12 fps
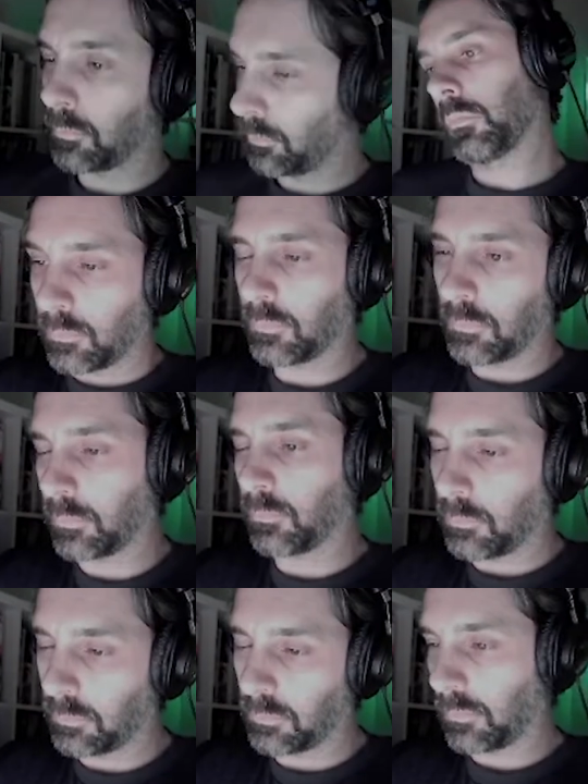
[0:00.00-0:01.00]
So
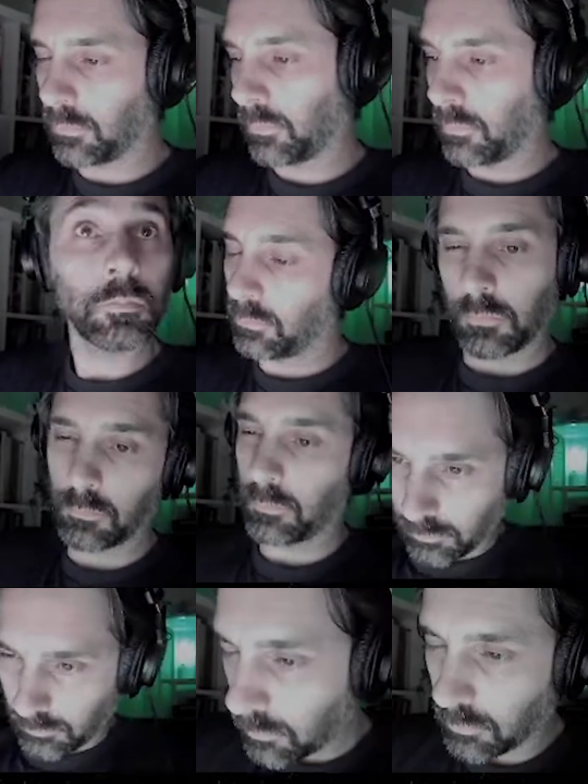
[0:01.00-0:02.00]
if you want to do a
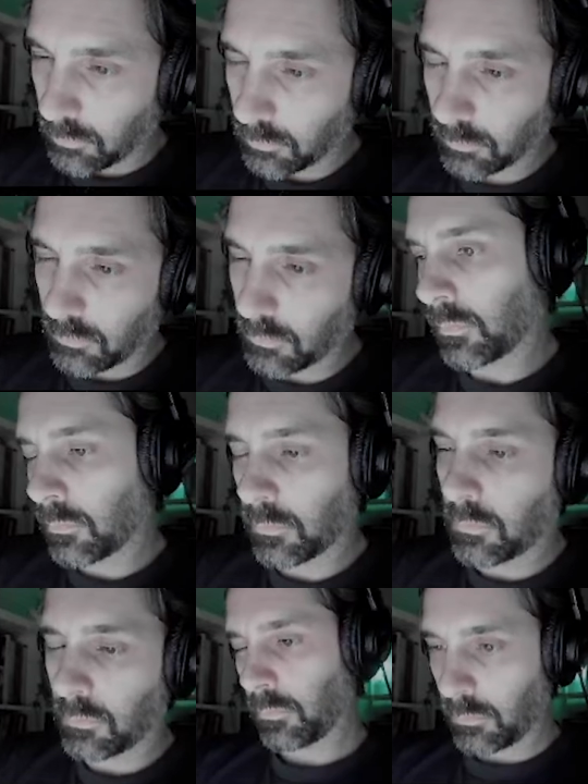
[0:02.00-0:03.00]
death metal album,
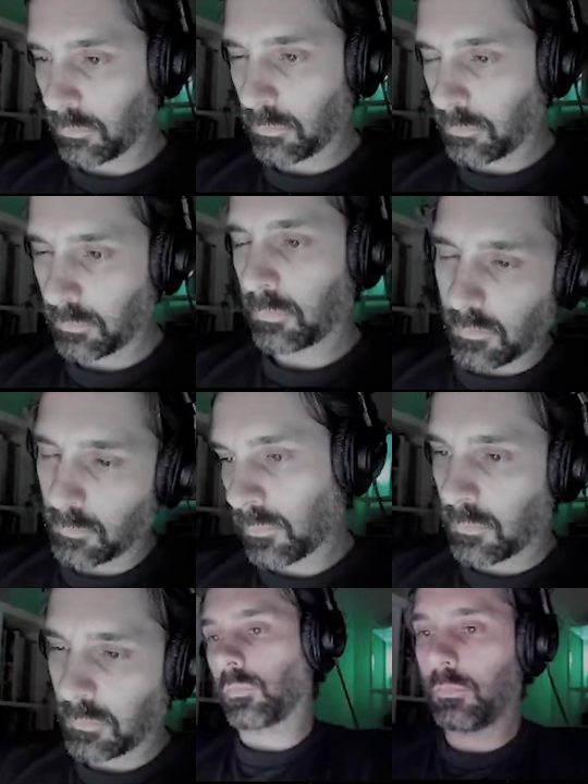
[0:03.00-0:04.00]
you go to Morissound and